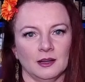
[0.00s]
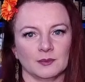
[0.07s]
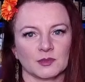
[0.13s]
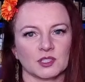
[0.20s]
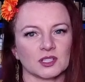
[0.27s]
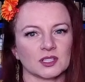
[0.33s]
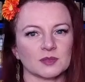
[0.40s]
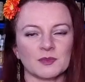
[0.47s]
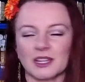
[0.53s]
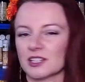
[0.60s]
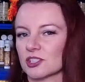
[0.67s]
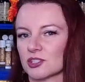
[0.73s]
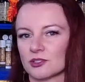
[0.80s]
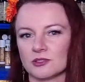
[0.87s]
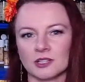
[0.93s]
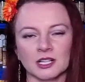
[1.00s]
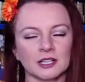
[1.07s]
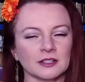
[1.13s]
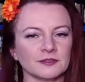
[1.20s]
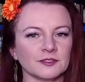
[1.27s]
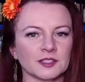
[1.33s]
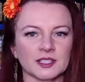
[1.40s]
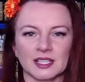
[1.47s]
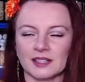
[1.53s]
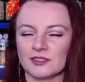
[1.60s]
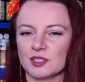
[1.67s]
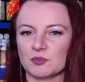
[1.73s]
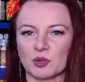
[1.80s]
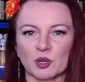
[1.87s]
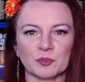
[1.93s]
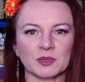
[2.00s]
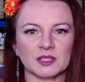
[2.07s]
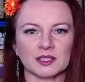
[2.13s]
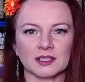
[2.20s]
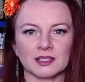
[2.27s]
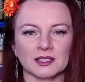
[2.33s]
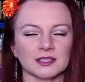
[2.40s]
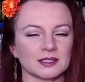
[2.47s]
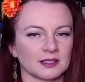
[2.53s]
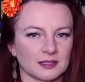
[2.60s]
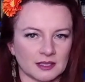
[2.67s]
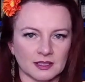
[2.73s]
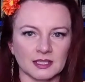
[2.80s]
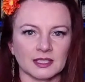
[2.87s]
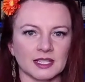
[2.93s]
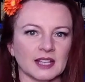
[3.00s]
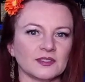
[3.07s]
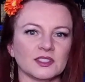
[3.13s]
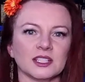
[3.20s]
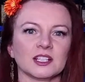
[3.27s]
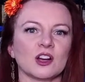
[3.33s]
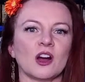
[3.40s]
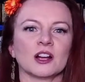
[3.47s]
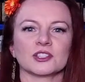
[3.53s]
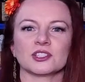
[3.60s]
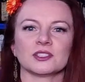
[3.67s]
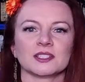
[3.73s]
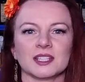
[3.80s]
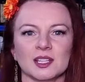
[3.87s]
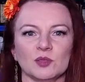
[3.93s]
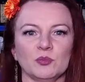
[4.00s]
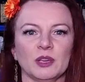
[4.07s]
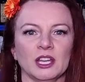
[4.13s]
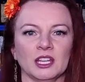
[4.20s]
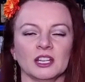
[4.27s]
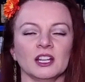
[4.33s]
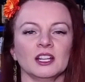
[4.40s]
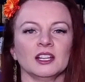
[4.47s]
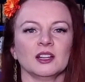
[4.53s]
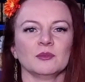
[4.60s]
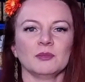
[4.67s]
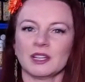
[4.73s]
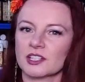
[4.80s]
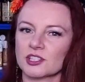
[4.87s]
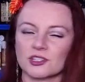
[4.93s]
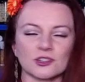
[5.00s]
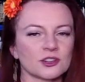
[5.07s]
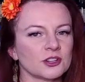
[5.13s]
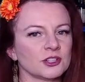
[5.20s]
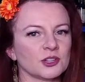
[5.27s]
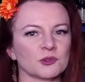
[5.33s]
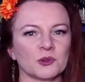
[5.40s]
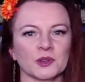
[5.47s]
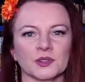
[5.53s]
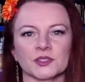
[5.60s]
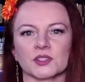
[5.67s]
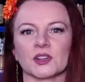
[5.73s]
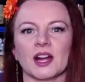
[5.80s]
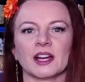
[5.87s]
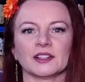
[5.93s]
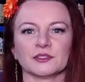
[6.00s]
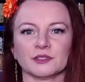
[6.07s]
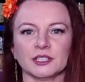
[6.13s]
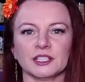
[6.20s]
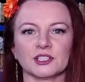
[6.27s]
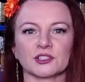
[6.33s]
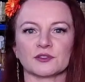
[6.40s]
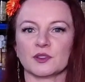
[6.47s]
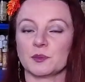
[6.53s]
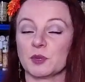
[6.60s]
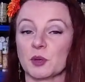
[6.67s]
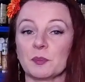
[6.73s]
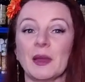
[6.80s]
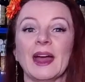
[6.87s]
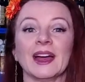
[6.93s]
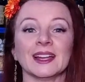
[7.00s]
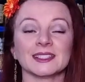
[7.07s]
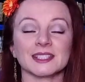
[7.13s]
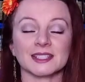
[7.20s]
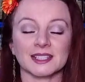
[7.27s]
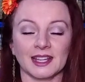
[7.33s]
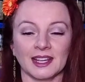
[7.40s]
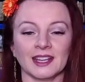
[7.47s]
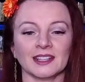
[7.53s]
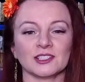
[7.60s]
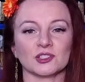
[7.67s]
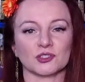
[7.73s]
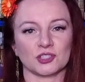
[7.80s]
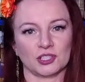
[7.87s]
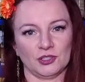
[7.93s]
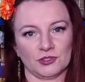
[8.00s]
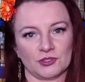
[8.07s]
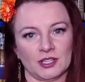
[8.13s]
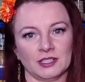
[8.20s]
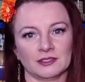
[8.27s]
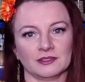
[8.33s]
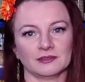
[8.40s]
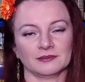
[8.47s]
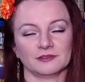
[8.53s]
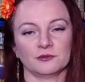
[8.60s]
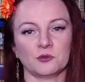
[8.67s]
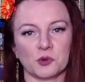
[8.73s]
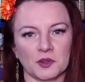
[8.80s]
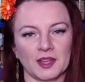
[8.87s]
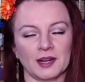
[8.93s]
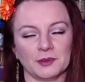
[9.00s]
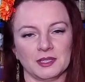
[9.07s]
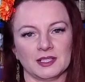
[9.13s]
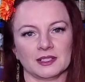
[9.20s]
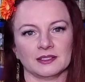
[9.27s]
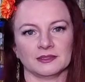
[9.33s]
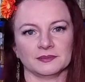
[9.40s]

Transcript: just make sure, for safety purposes, this is the safety caution tidbit, make sure your oils are out of reach from your pets and your children for that reason.